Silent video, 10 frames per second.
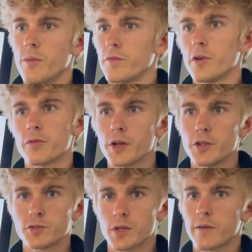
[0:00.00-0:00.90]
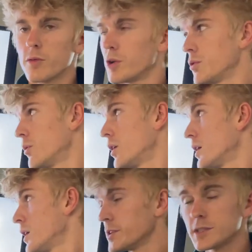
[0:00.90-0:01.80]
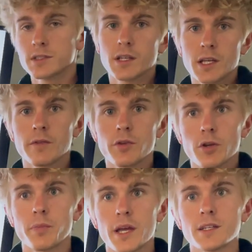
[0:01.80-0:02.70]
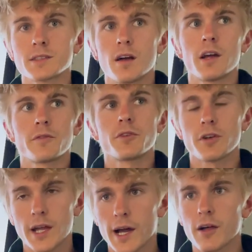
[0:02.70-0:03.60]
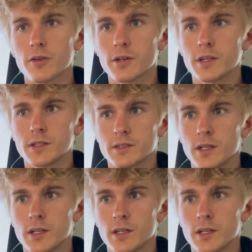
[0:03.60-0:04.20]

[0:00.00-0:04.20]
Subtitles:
Feel free to use whatever one you want. But this is going to give you your baseline for your calories,